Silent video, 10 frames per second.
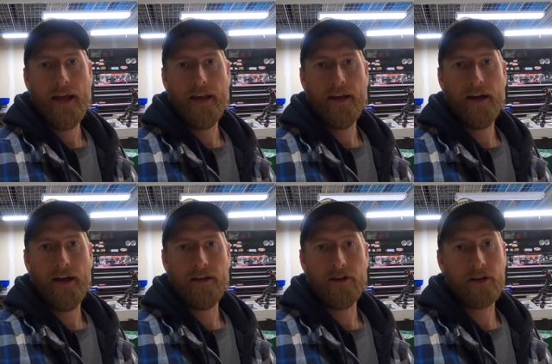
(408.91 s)
and
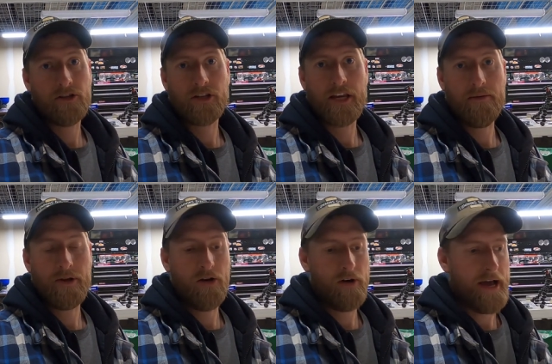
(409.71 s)
uh, you can just
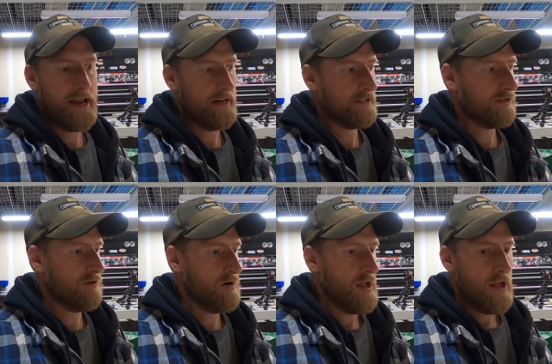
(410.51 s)
keep going at it.
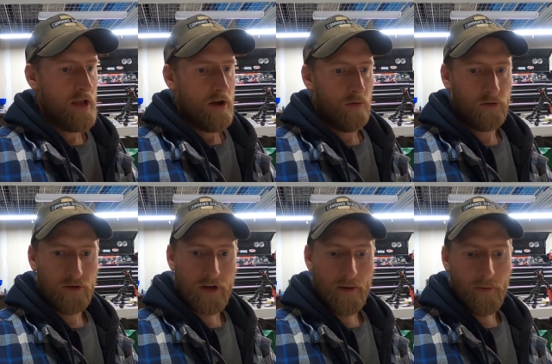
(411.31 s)
So we'll
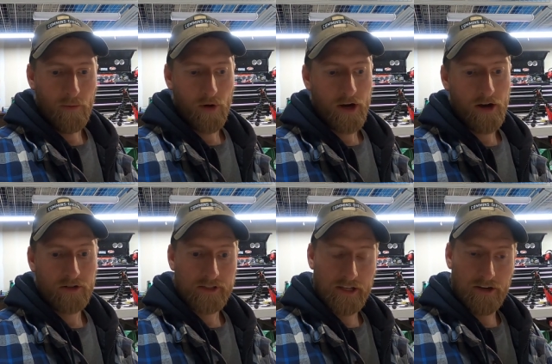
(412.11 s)
do a couple more
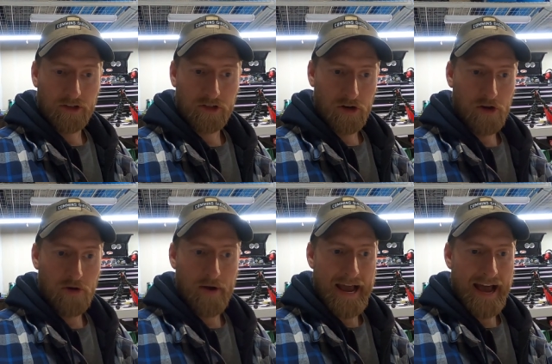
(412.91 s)
coats and then I'll show
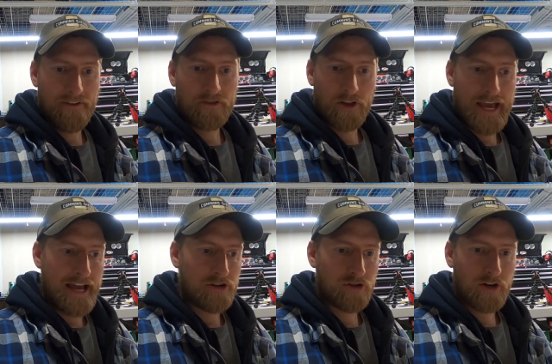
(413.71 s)
you after
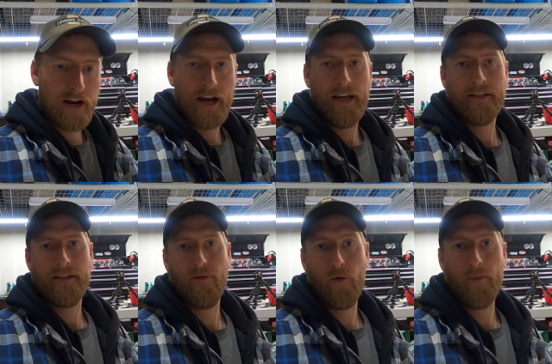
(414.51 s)
that dries
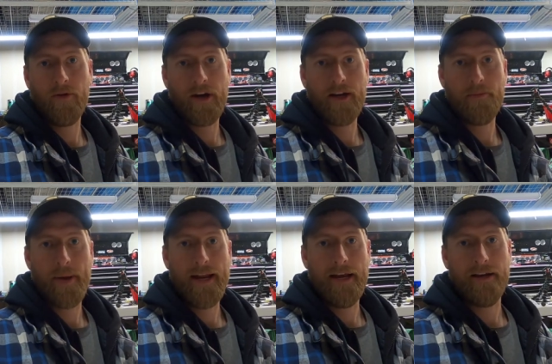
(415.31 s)
and then we'll be ready to
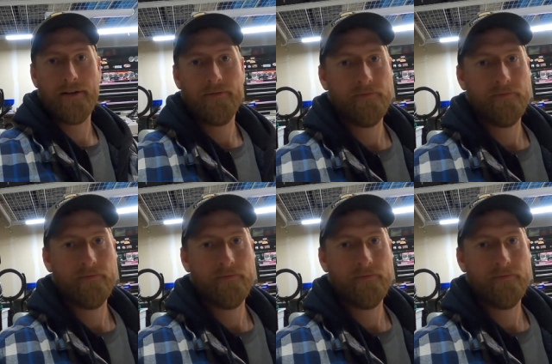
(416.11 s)
paint it.